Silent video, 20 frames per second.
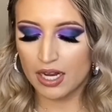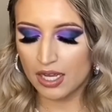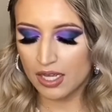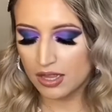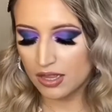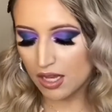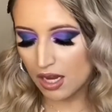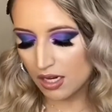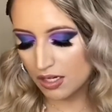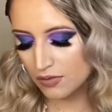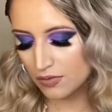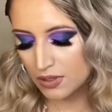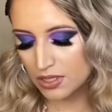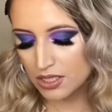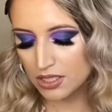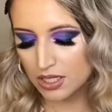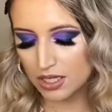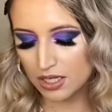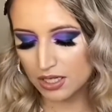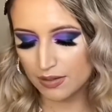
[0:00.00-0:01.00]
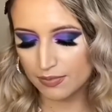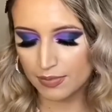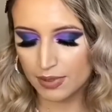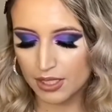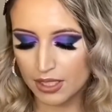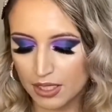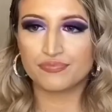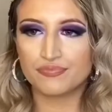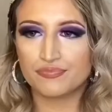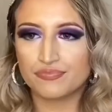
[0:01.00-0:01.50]
I thought it was gonna
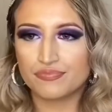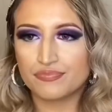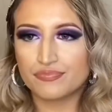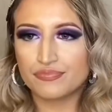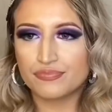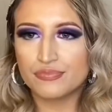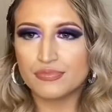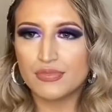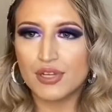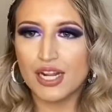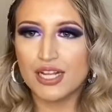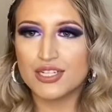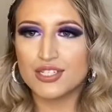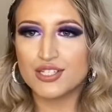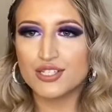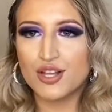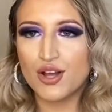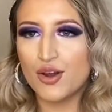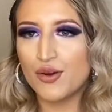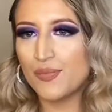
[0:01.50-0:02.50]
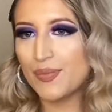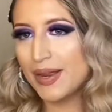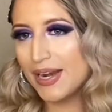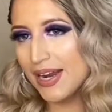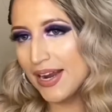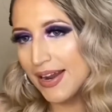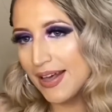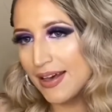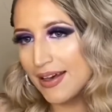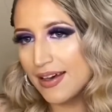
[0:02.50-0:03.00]
be. Let's open
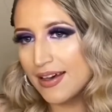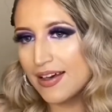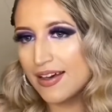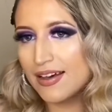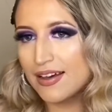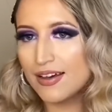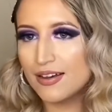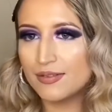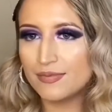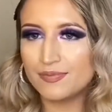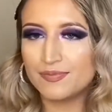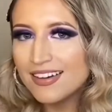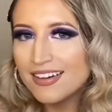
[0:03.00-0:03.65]
it up.